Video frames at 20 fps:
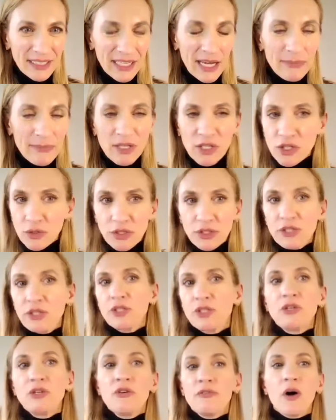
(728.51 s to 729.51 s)
I mean, Georgia,
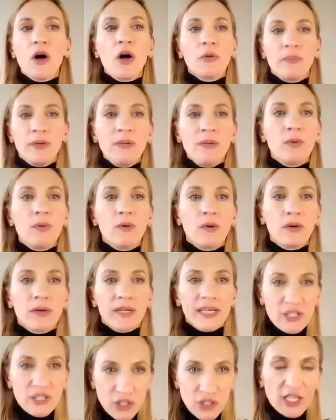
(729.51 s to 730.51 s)
you of all
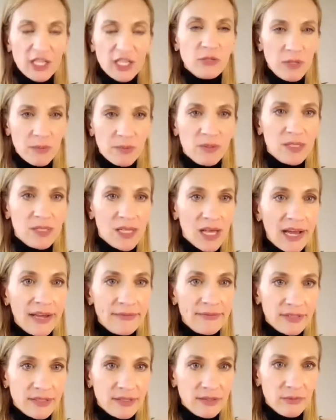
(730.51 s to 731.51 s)
people can change people's
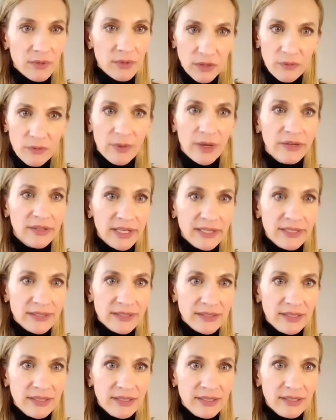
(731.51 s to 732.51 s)
lives with your
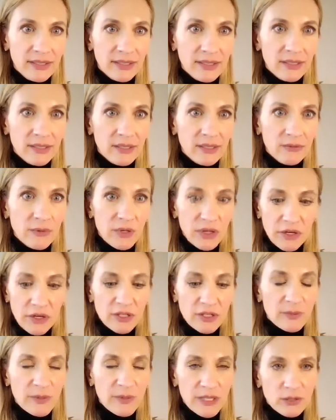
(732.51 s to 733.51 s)
wellness, mm. with your
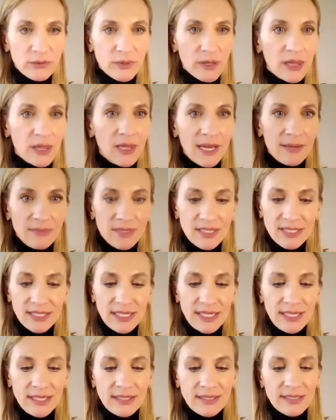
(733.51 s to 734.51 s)
experience with Lyme
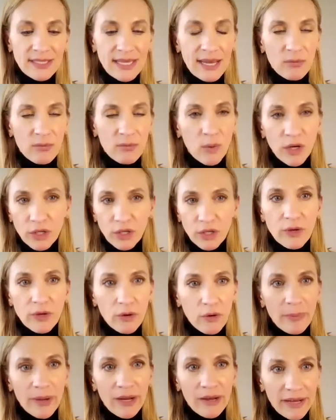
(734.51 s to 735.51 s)
disease and what you
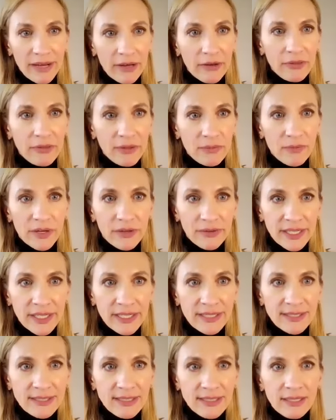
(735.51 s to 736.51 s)
know about health and
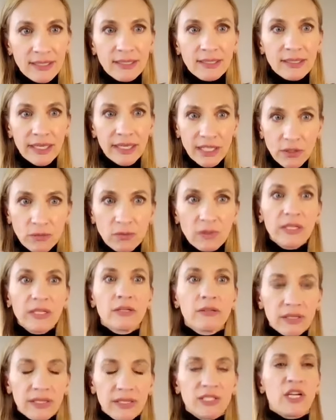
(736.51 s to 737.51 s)
wellness. Like you
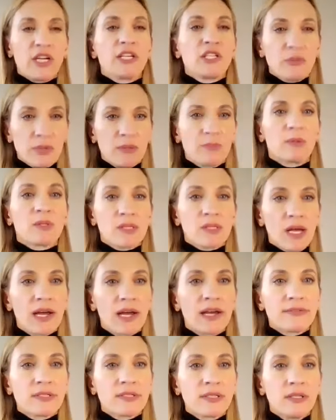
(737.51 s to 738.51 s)
literally change people's
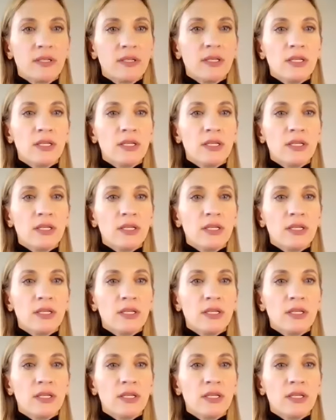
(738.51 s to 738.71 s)
lives.